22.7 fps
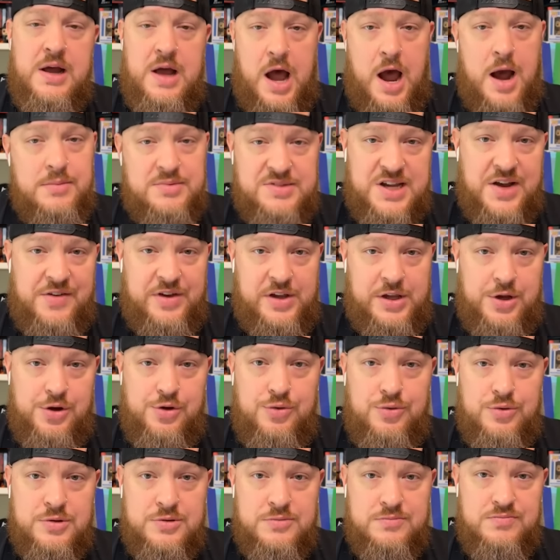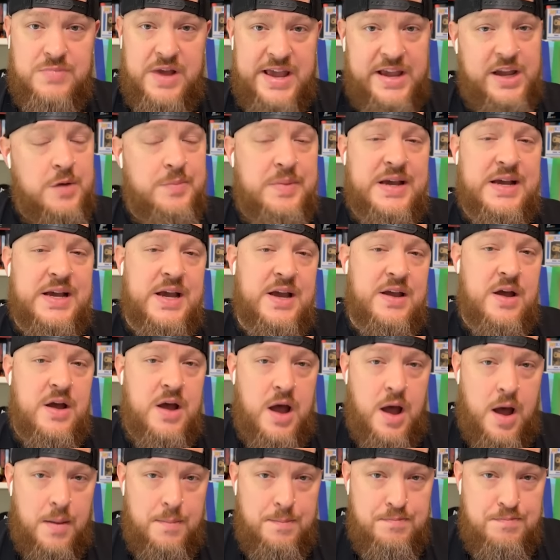I'm telling you, he could be a
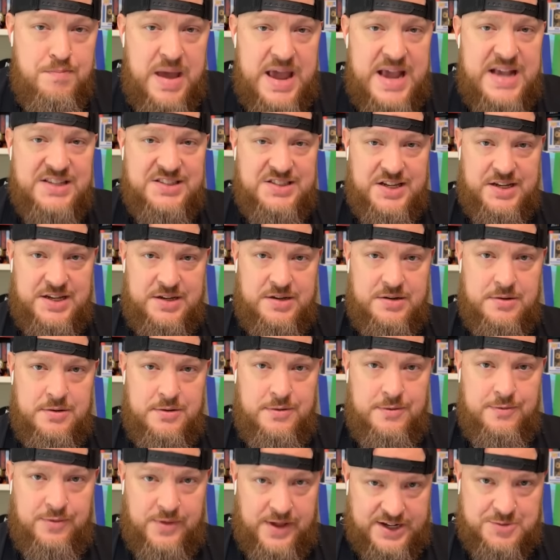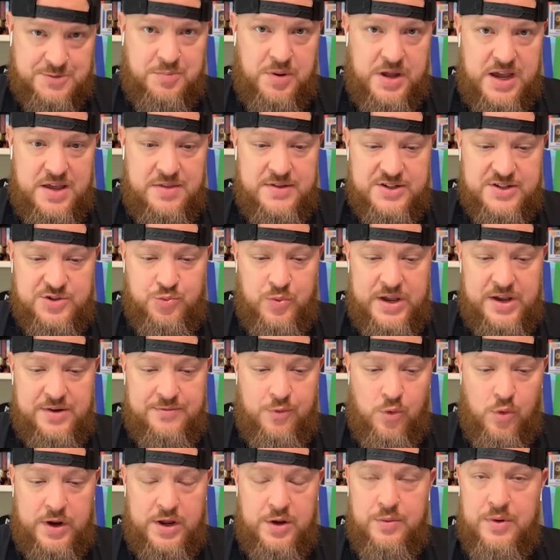amazing flex play this week
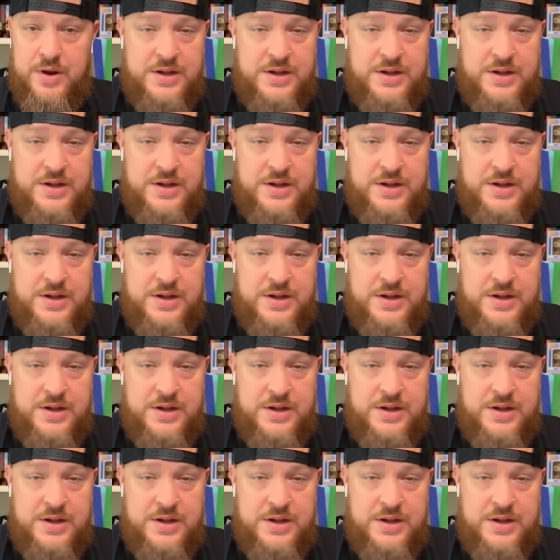for you.